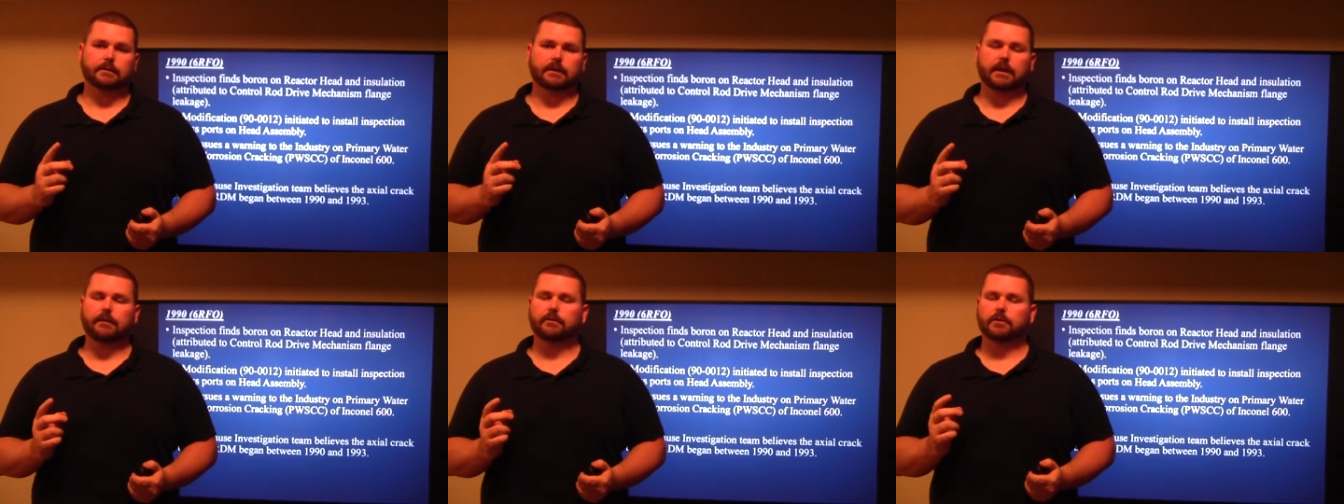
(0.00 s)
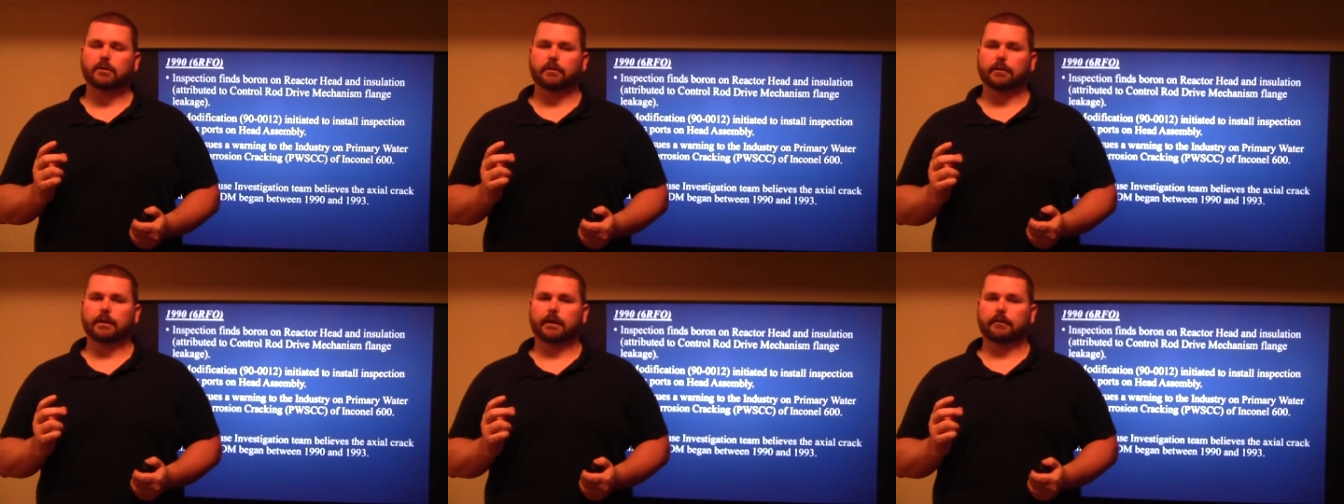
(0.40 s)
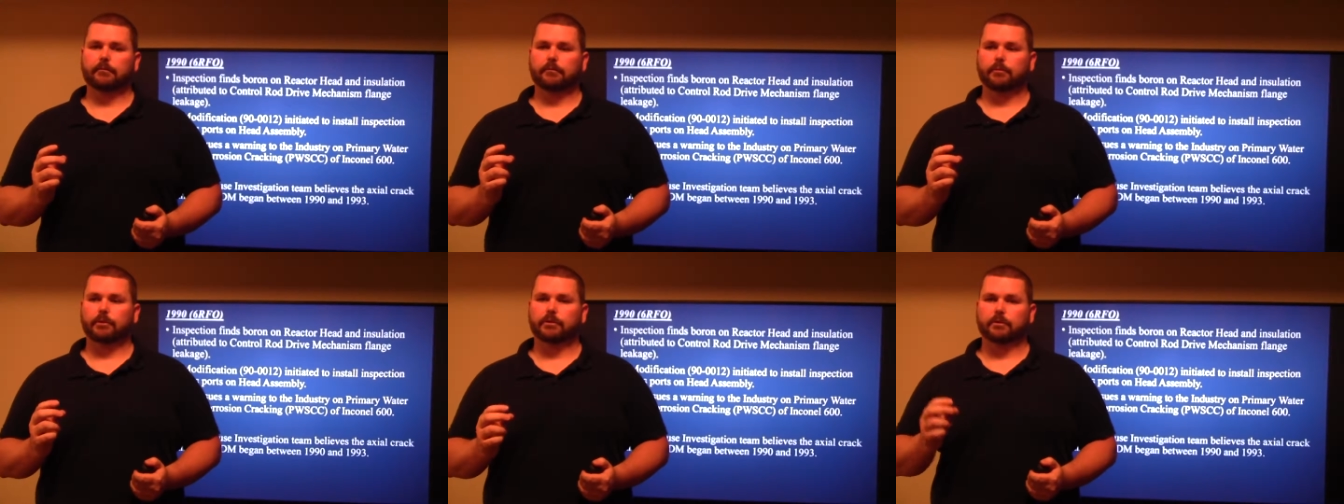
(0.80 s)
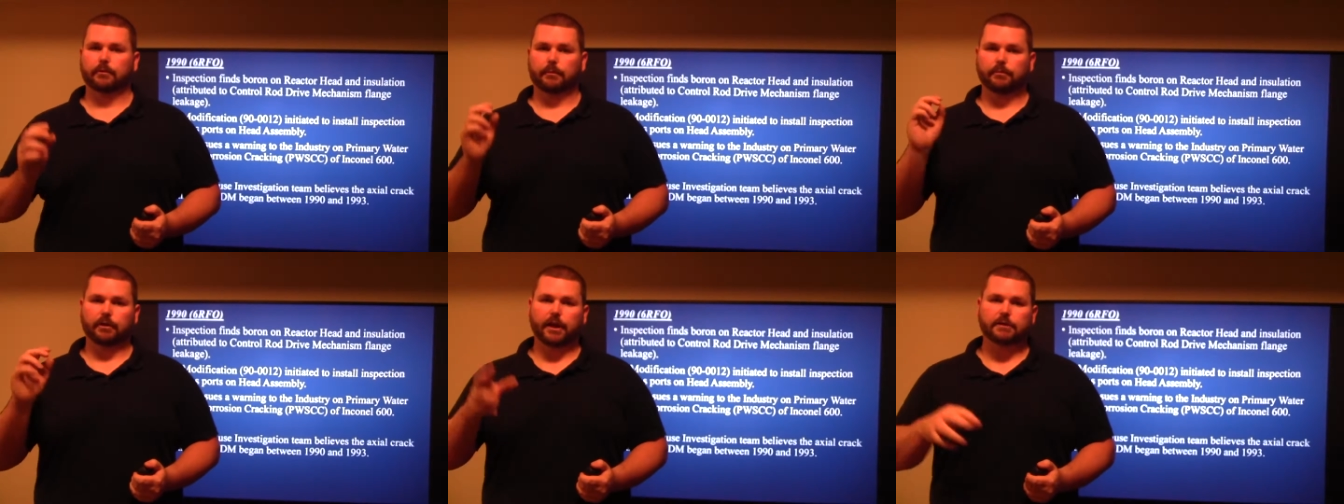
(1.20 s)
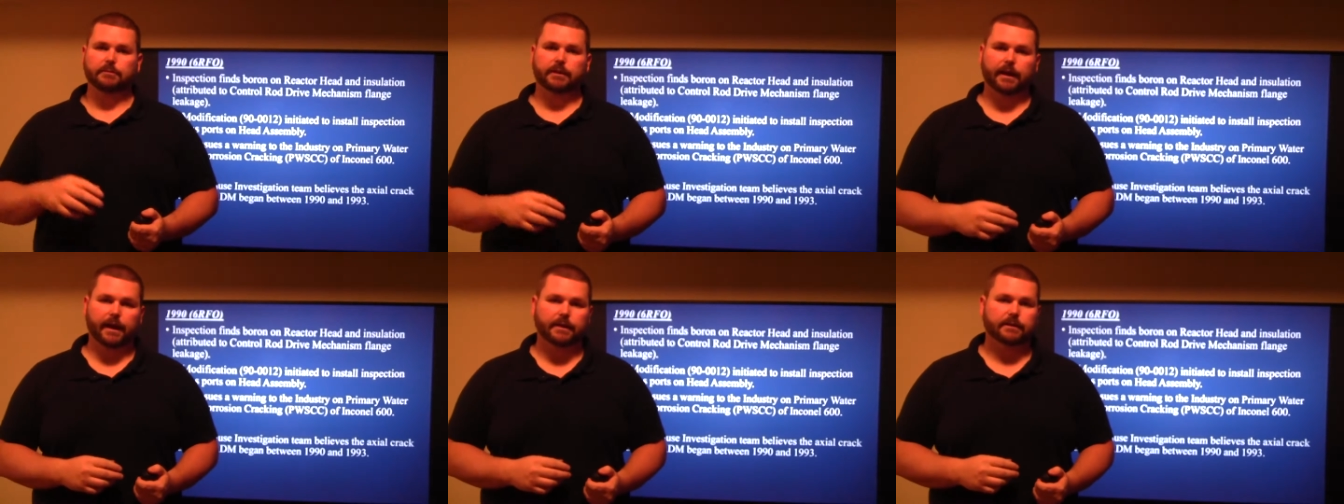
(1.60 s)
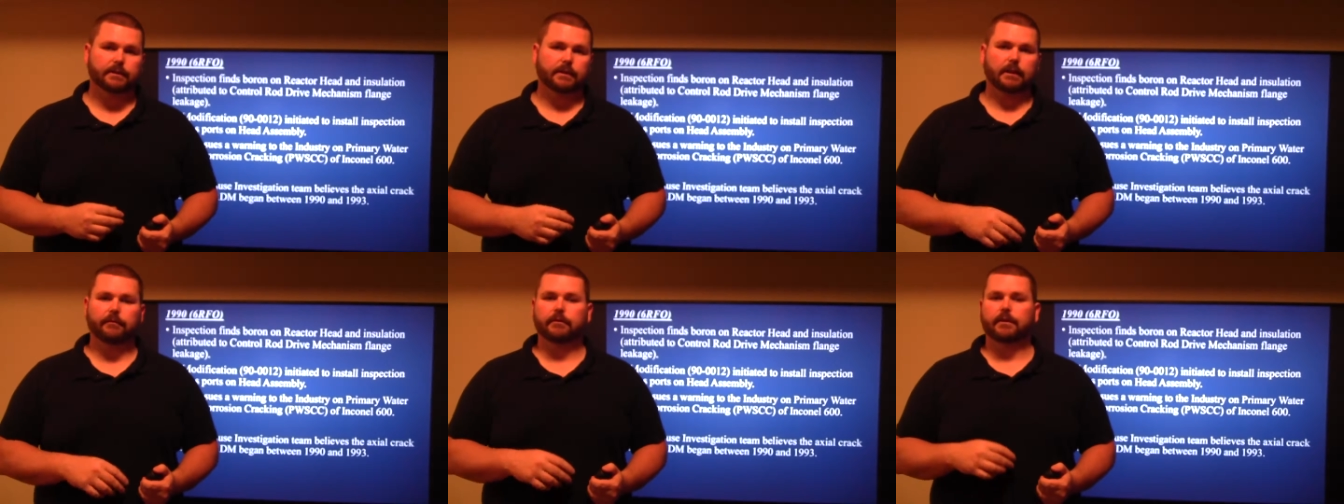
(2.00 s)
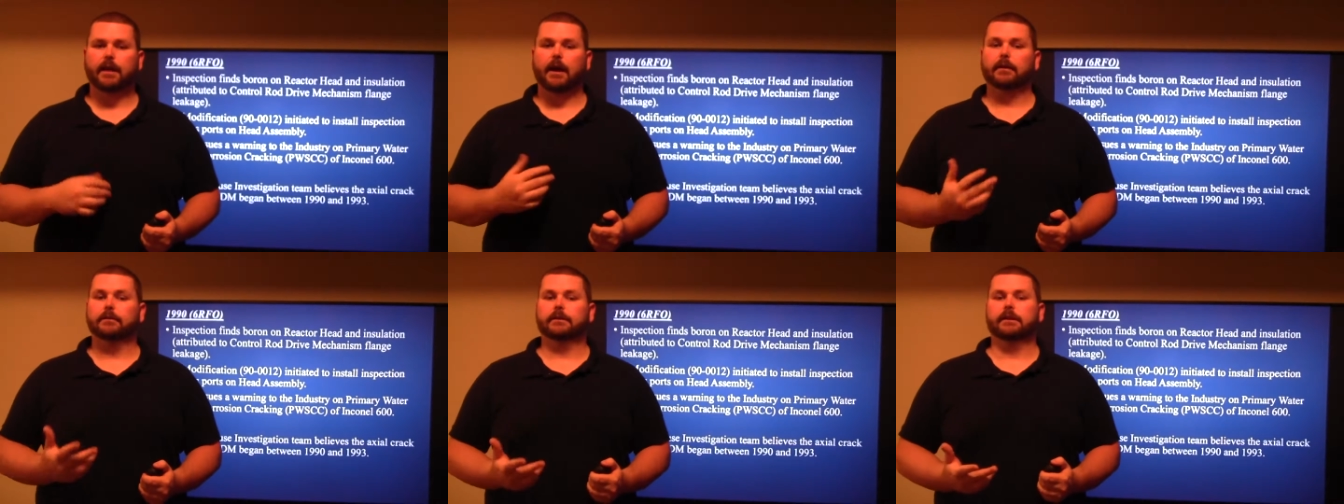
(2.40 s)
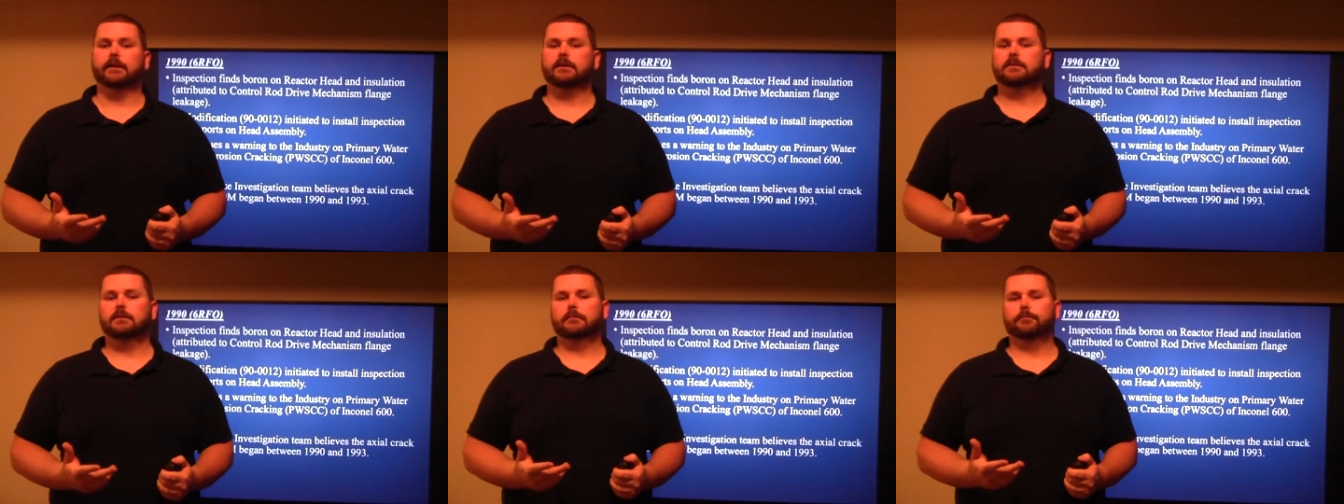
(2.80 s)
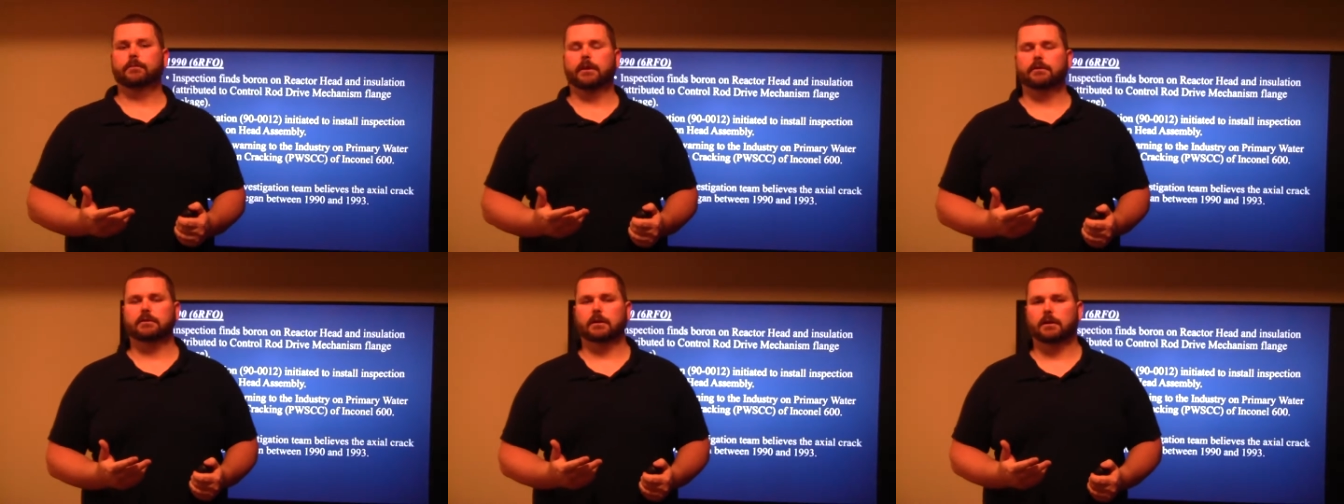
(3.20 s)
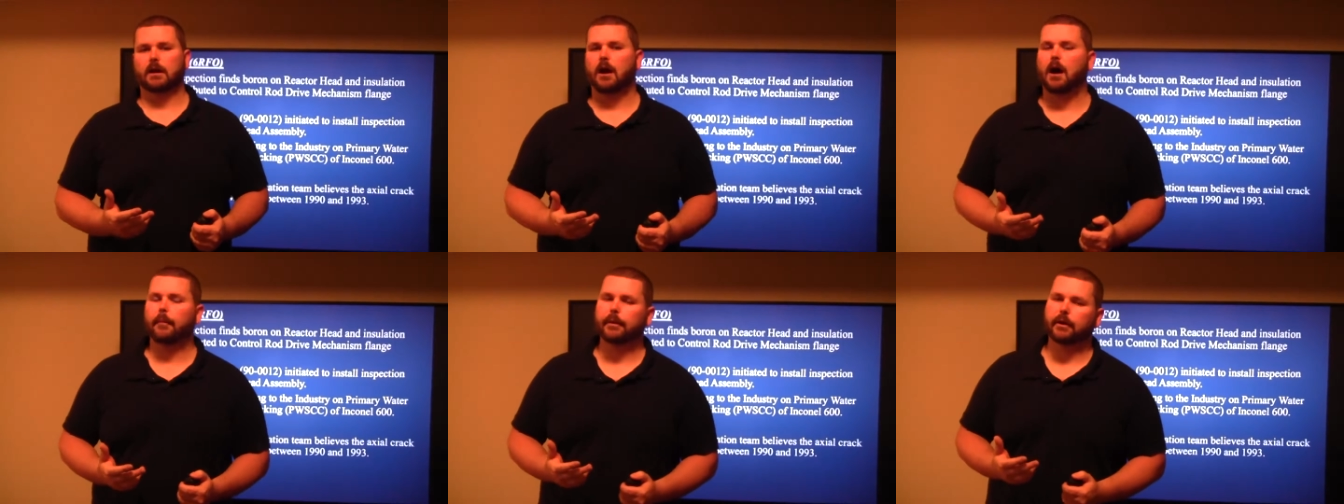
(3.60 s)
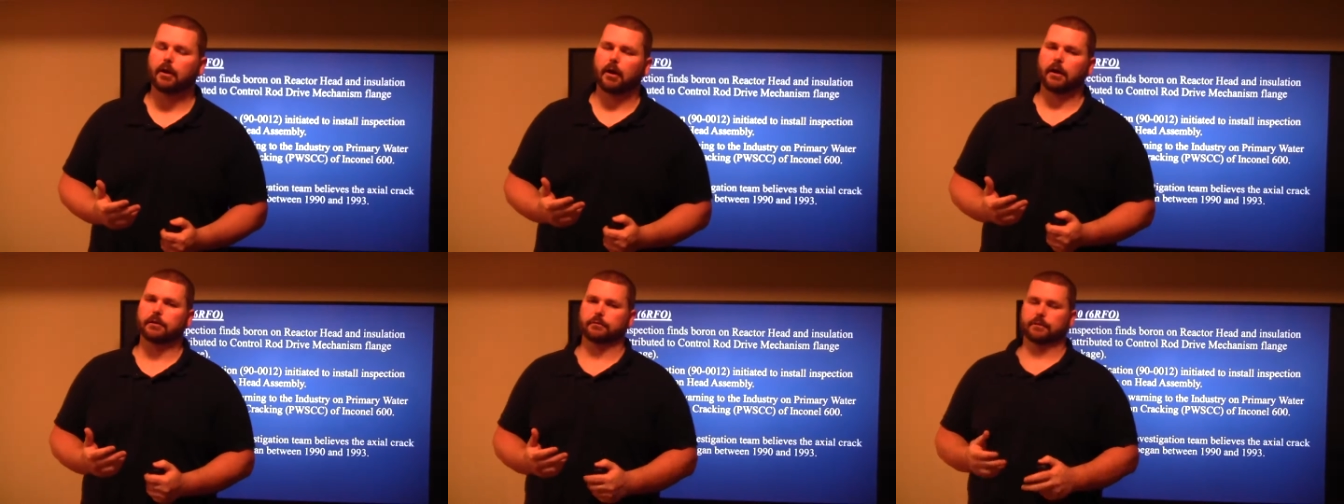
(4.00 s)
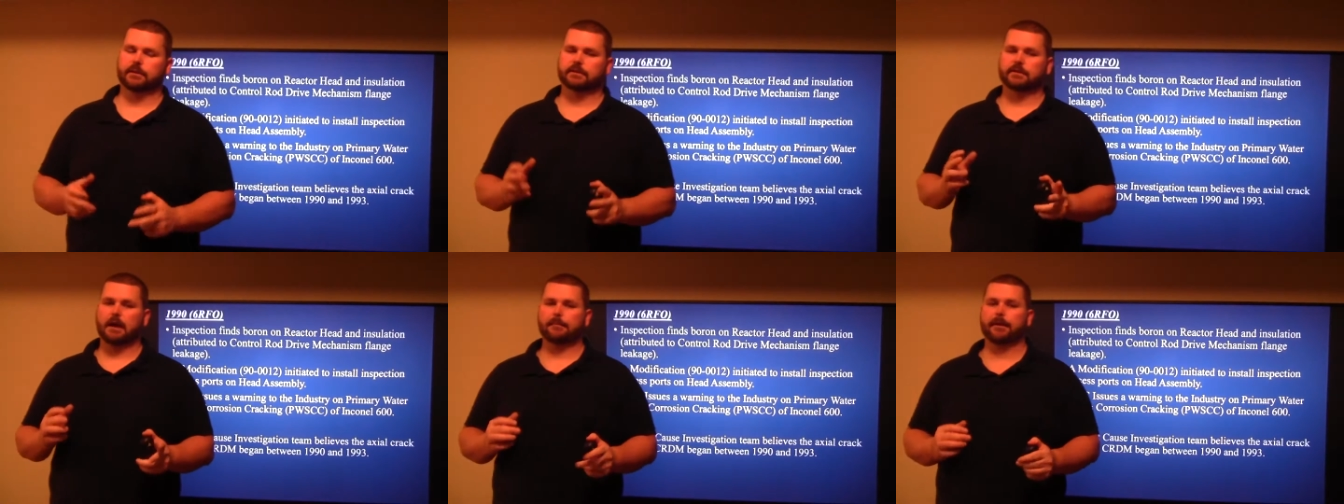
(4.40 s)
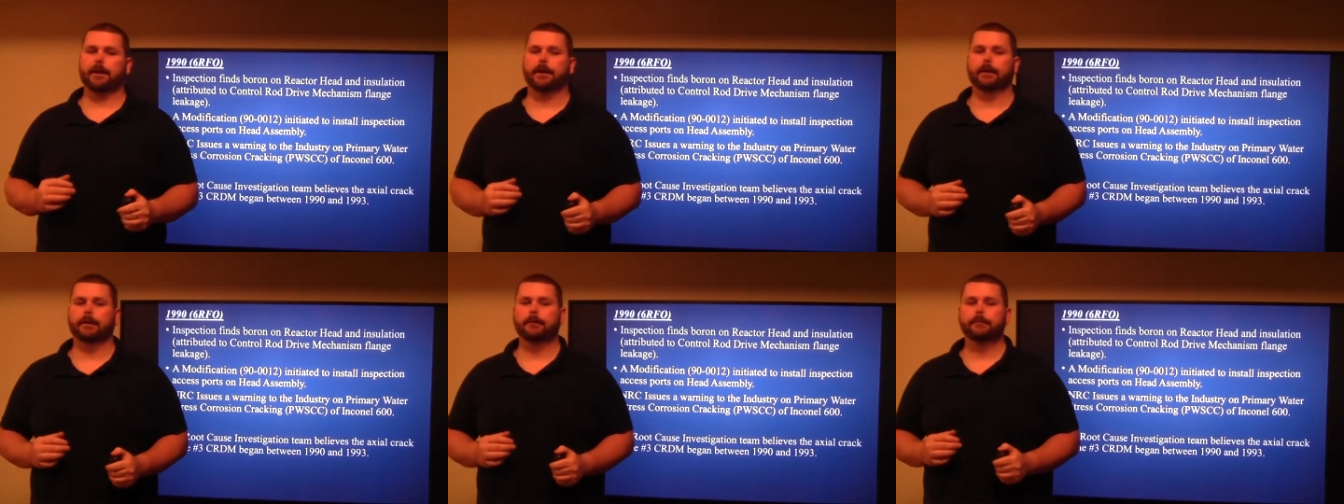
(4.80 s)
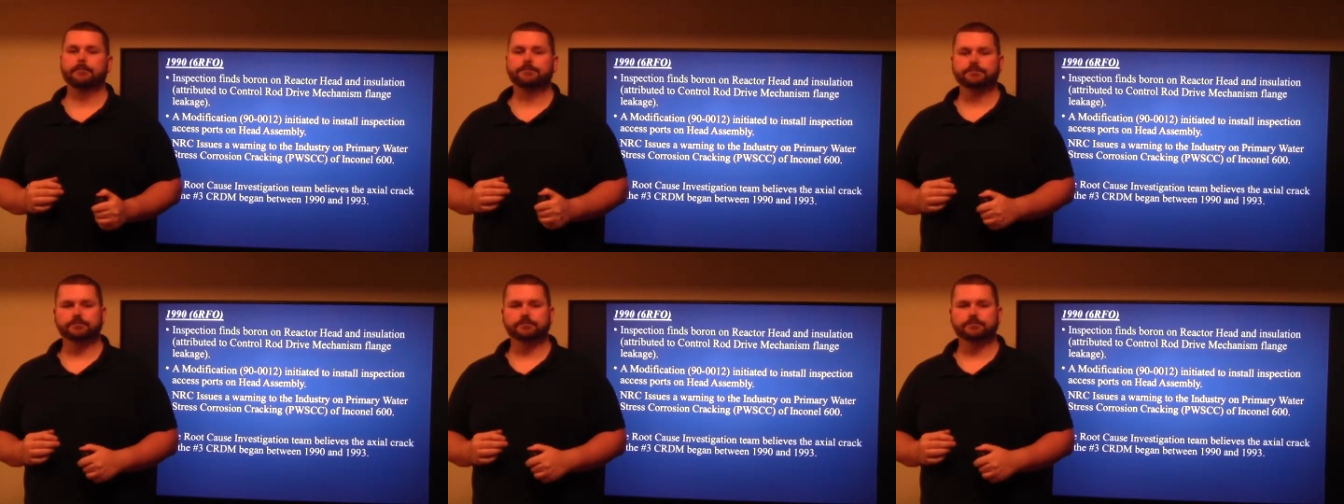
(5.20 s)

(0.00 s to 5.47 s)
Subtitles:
Even when they put the replacement gasket, even that leaked. It was a common cause with this type of head.